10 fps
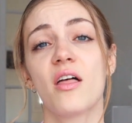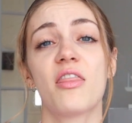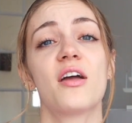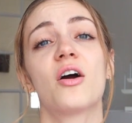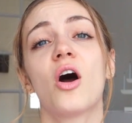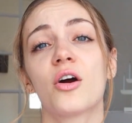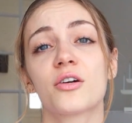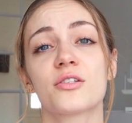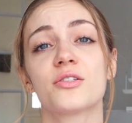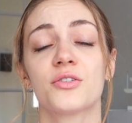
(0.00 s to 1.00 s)
There
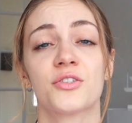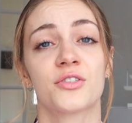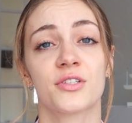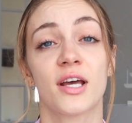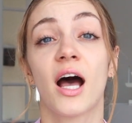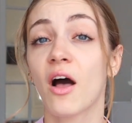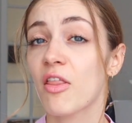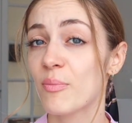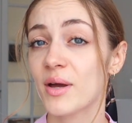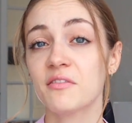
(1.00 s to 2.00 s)
are certain
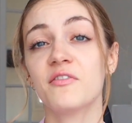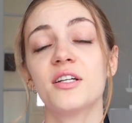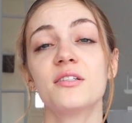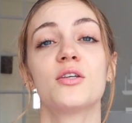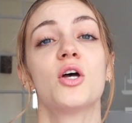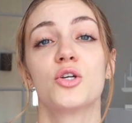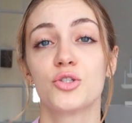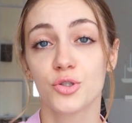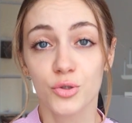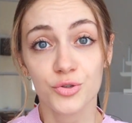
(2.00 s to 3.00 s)
health benefits
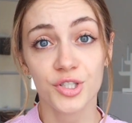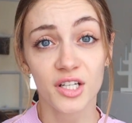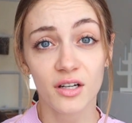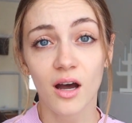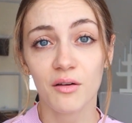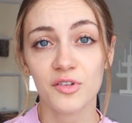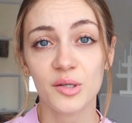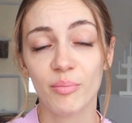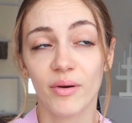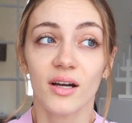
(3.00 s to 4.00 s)
to drinking
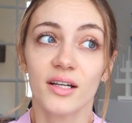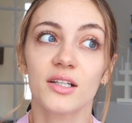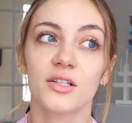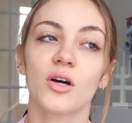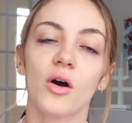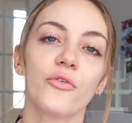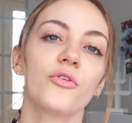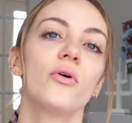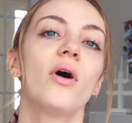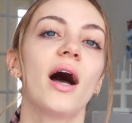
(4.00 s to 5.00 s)
coffee, but it could
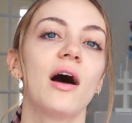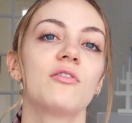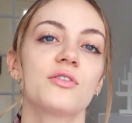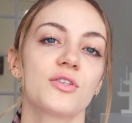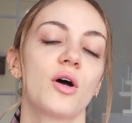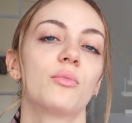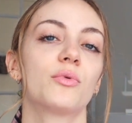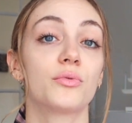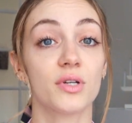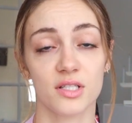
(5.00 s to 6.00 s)
also have some
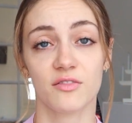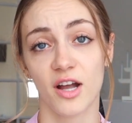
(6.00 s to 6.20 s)
risk